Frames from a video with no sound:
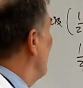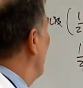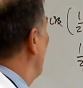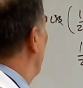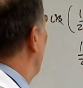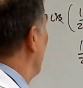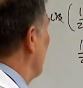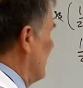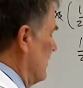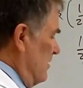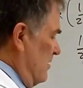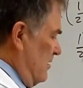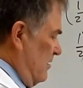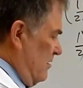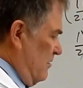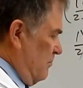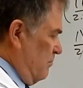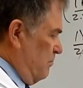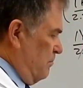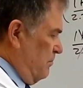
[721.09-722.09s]

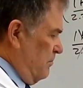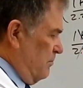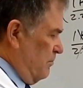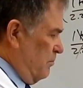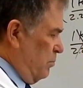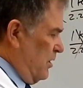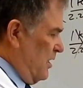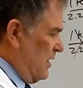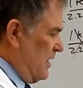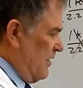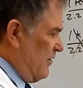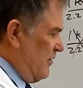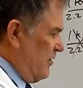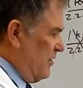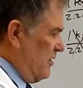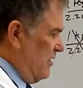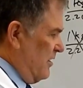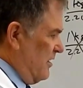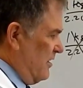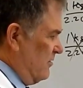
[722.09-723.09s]
and plug
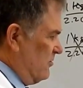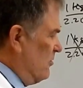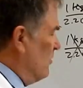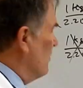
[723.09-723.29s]
everything in.